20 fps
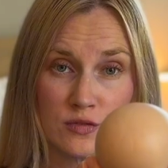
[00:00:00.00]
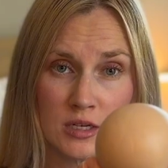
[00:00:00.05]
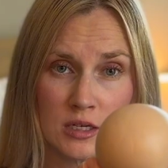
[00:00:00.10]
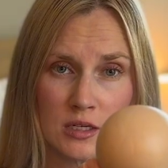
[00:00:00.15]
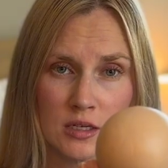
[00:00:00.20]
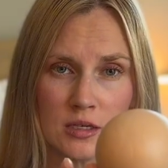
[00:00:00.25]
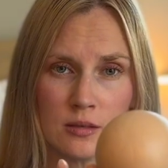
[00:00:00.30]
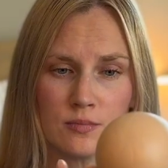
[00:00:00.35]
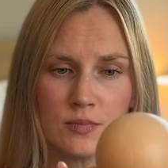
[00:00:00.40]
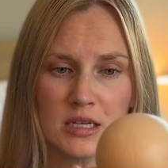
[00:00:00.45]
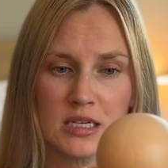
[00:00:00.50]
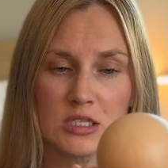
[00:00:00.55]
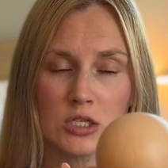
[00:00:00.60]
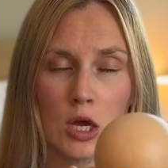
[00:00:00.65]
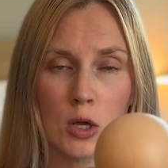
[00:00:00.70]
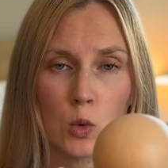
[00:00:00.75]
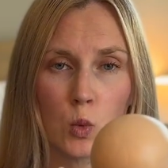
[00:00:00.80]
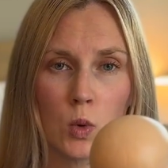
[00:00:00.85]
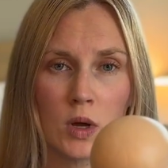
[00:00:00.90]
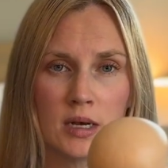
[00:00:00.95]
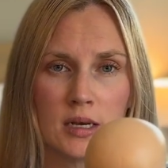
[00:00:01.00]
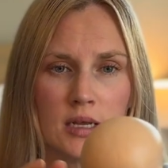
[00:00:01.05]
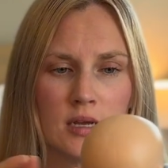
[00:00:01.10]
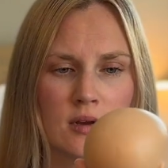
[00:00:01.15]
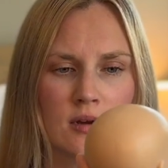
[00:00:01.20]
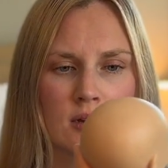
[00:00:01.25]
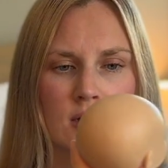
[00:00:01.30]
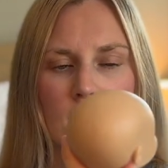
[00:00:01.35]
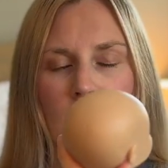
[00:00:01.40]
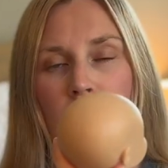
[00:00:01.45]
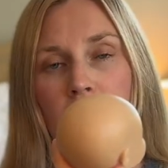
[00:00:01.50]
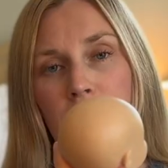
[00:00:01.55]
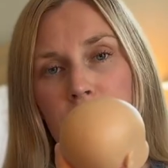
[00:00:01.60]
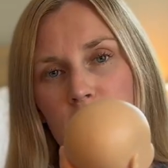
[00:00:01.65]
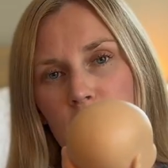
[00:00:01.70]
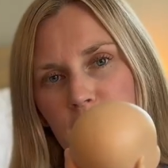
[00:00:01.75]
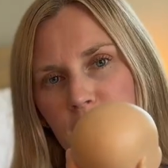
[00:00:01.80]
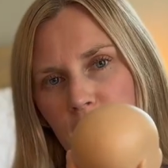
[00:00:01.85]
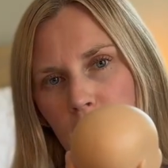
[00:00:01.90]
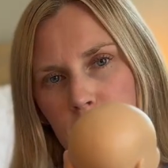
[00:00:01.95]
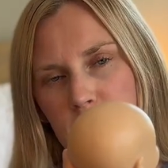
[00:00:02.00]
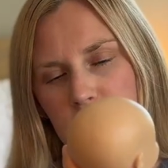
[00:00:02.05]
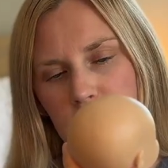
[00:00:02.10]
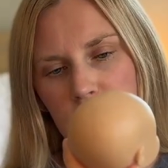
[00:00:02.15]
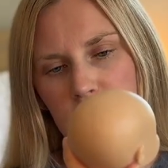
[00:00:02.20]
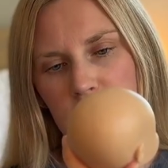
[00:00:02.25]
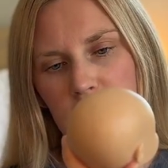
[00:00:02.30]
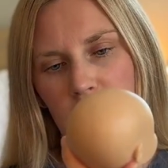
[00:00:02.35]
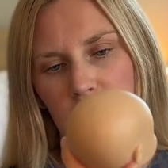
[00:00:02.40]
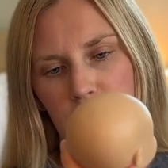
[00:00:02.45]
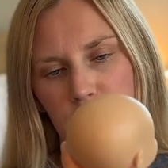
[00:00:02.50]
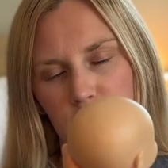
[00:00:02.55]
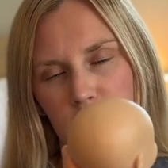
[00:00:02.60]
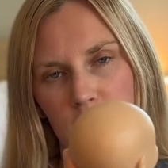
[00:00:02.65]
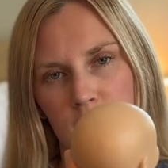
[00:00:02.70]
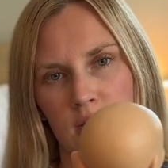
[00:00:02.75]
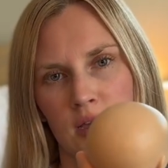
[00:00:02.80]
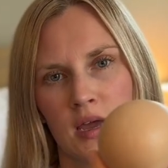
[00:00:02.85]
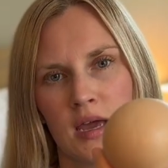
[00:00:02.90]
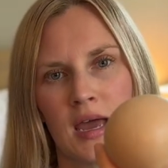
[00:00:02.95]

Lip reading: finger is on one ear and the thumb is on the other,